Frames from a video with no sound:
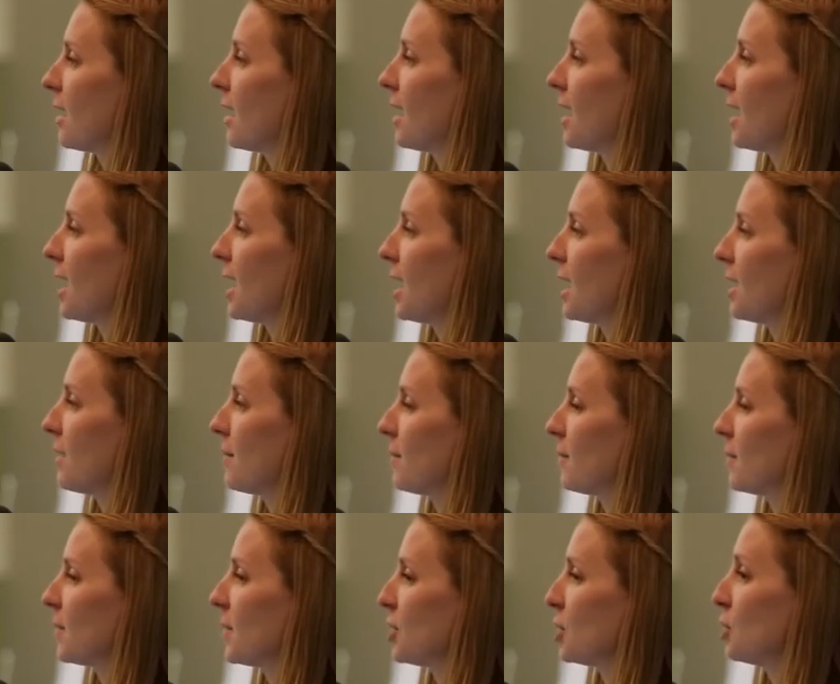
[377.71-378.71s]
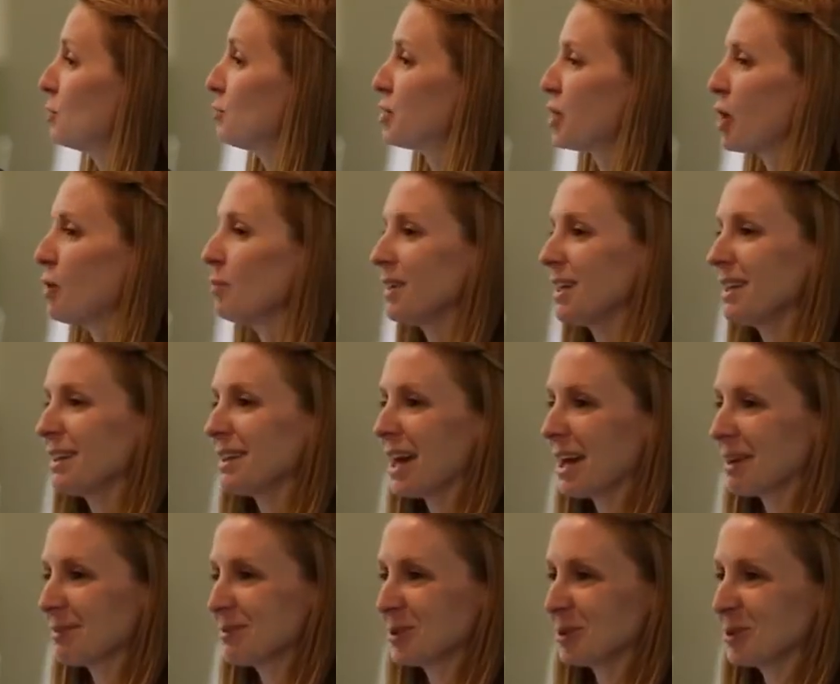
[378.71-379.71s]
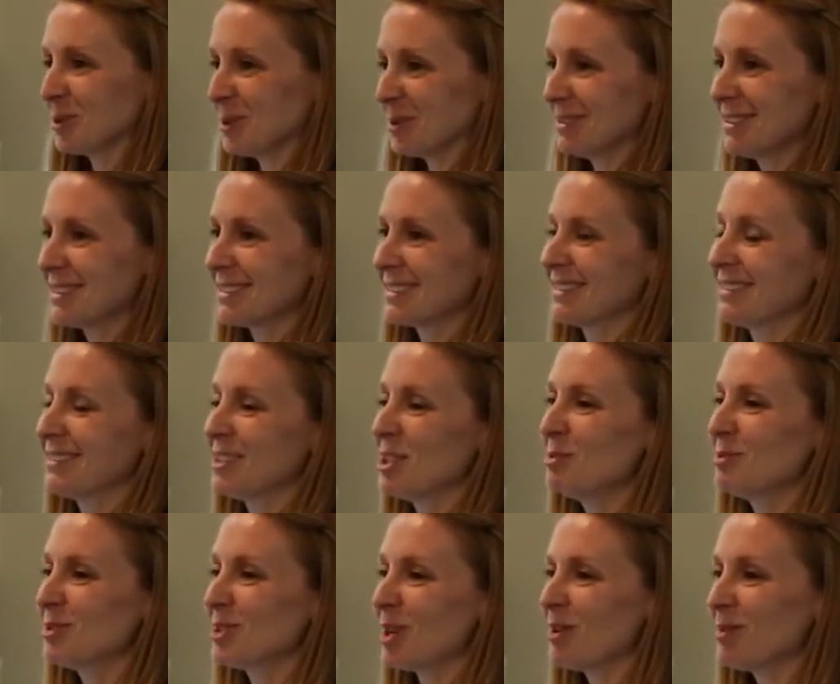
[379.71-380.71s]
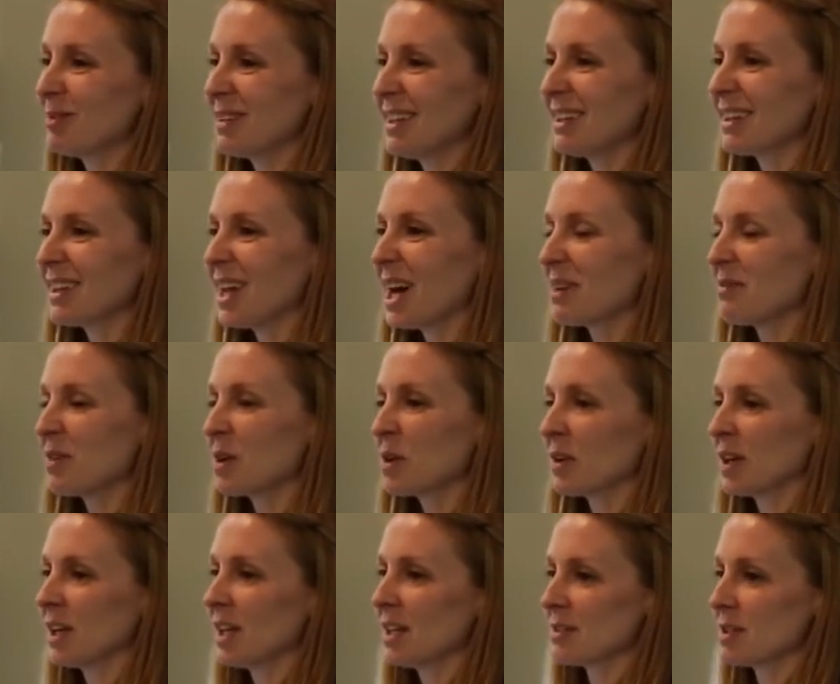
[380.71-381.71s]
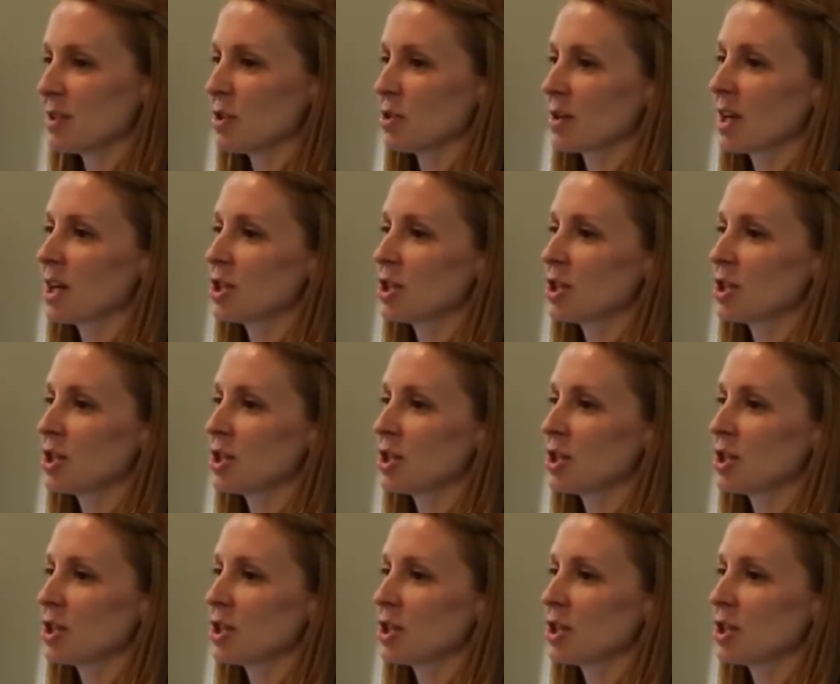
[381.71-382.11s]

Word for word: Um, you don't need a lot of tools. You don't need a lot of ingredients in your